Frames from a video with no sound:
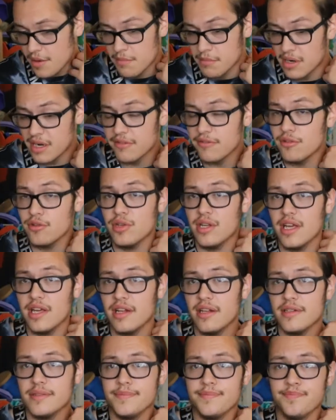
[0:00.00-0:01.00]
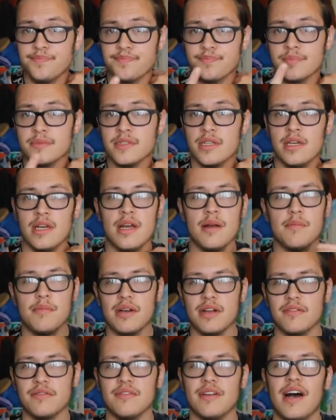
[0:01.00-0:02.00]
But if you did,
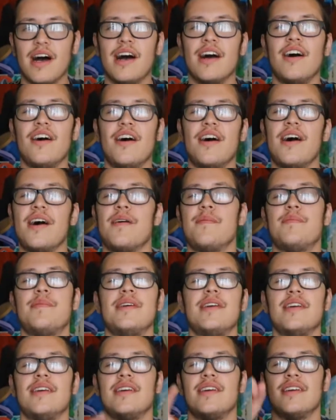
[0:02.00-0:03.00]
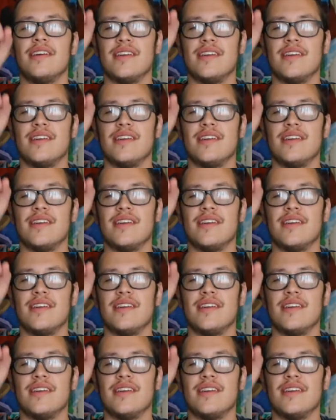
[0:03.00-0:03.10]
but if not, RIP.